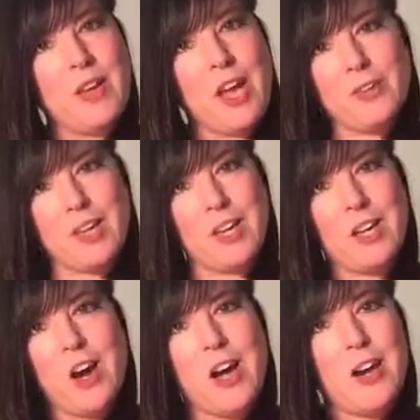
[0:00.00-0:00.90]
I don't get
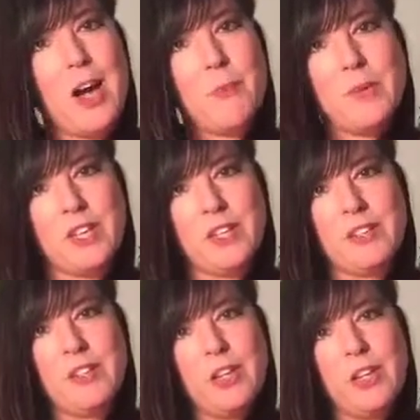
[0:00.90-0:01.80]
caught up
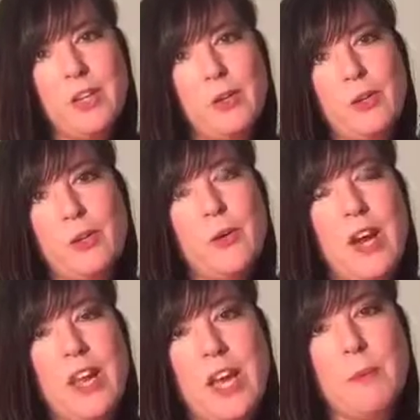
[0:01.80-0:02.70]
in who
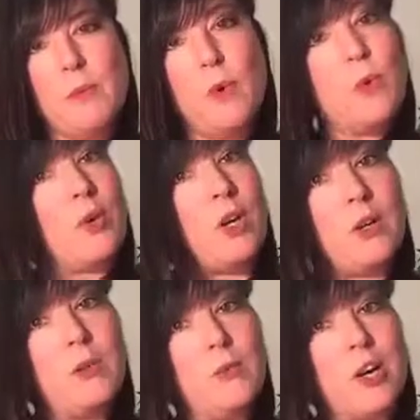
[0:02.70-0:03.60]
I am
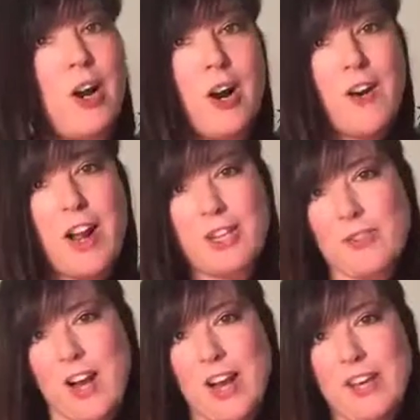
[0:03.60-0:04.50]
or what car I
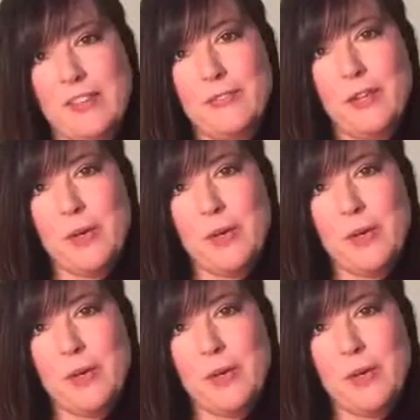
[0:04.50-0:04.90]
drive